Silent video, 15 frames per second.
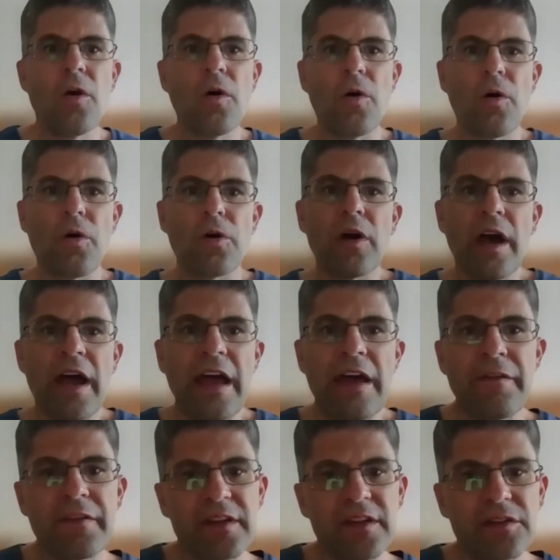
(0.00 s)
or
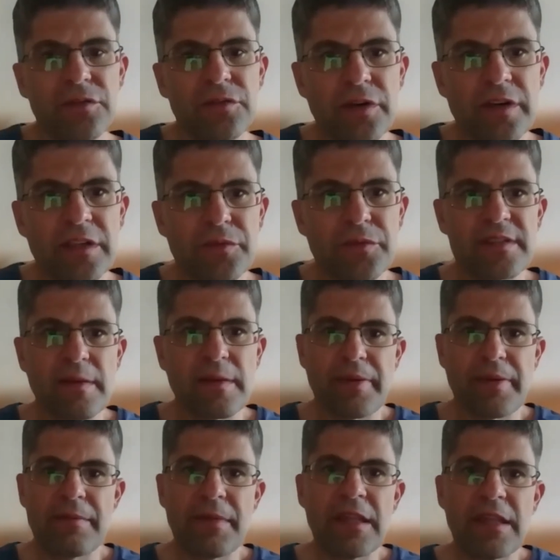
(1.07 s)
having the token with a
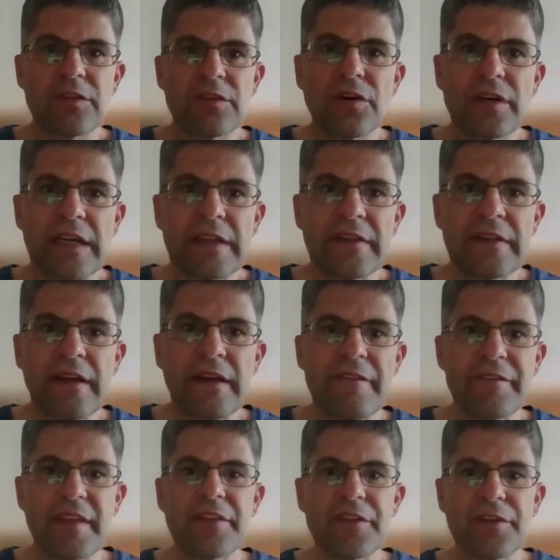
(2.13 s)
payment token,
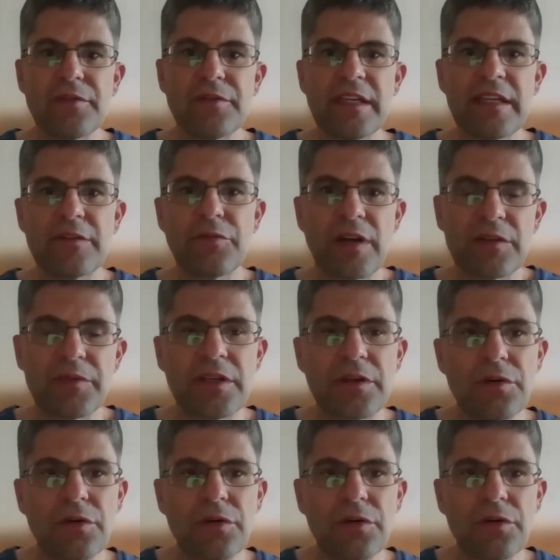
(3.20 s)
and then you need what we
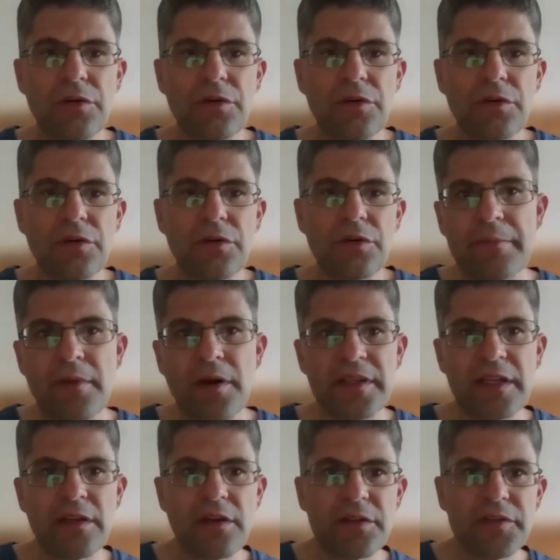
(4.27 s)
call the
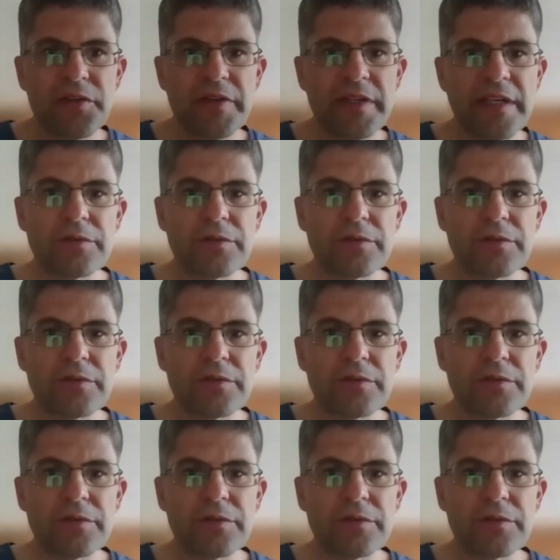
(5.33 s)
anti-money laundering